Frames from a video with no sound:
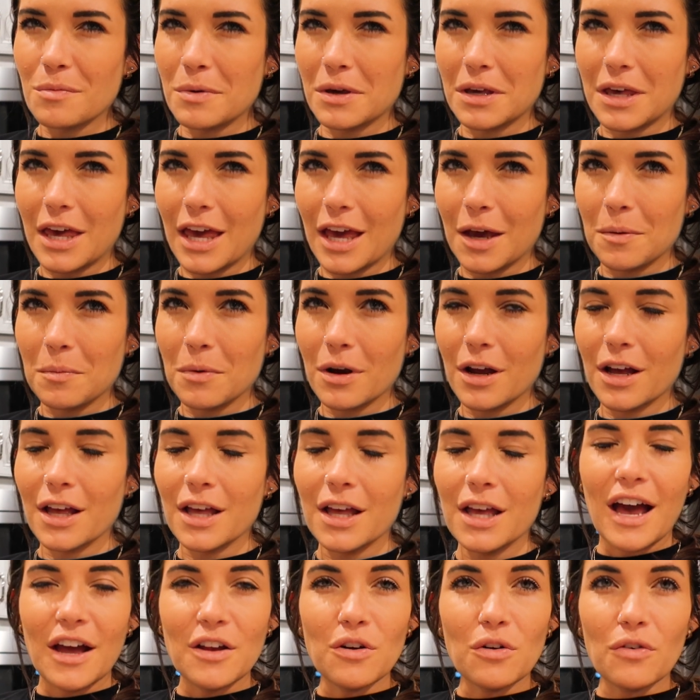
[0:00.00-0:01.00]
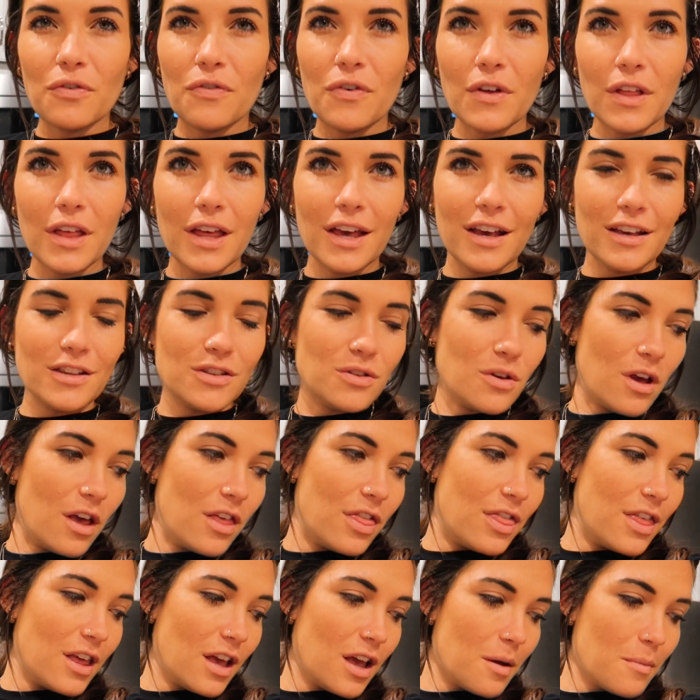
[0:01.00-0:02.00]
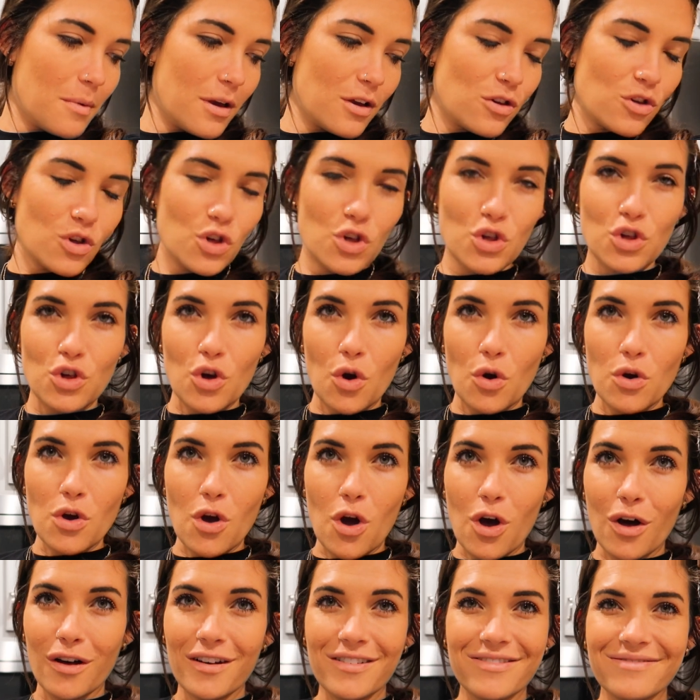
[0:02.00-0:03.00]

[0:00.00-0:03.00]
on my camera i don't feel like so i think i might just show y'all